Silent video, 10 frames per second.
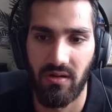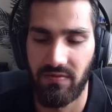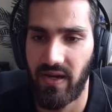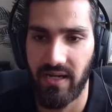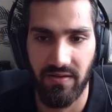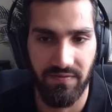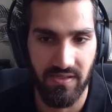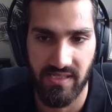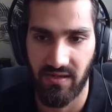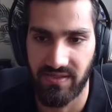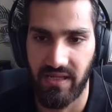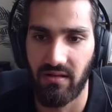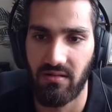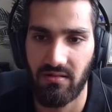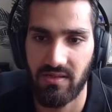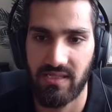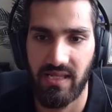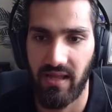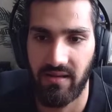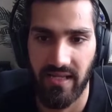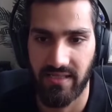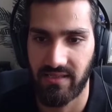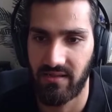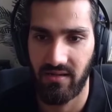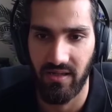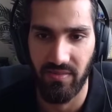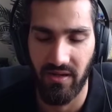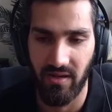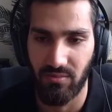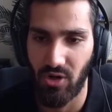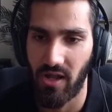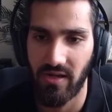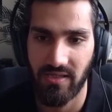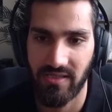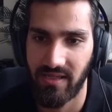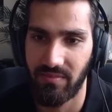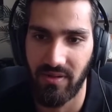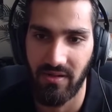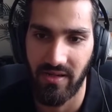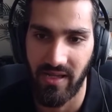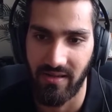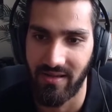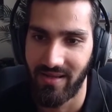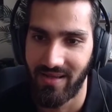a very different set of skills than necessarily building a product and building